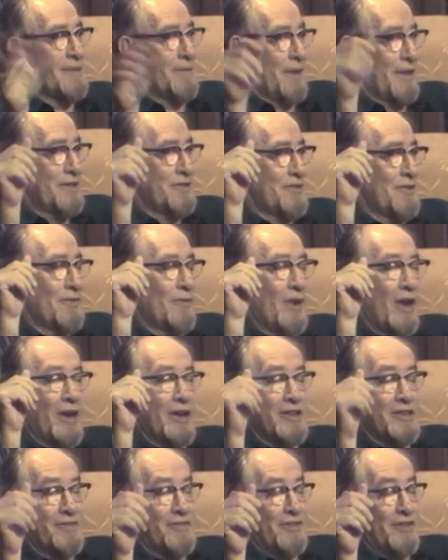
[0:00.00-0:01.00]
extra
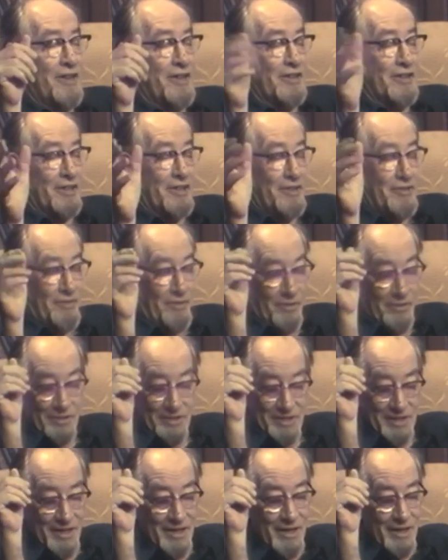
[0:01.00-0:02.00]
wires for other
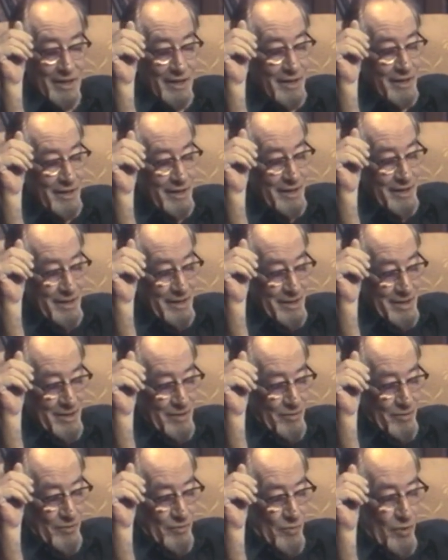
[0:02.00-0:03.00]
controls,
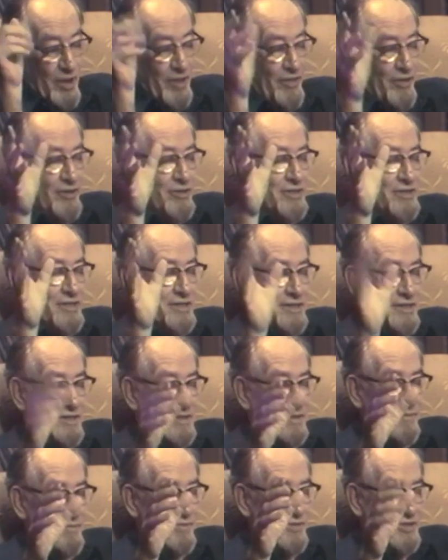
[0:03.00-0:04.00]
with one of
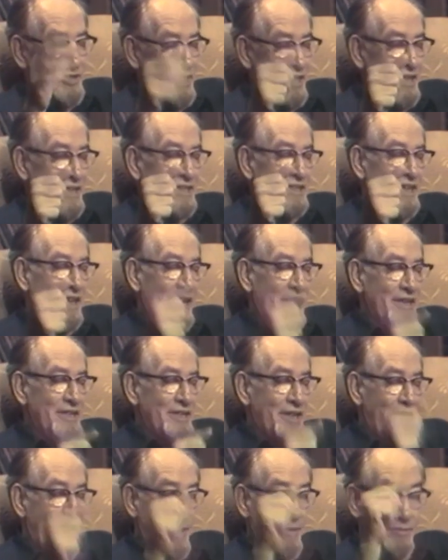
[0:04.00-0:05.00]
those machines and its
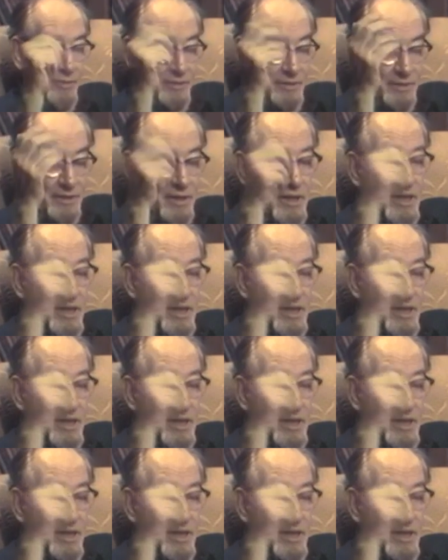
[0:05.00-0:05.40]
cable,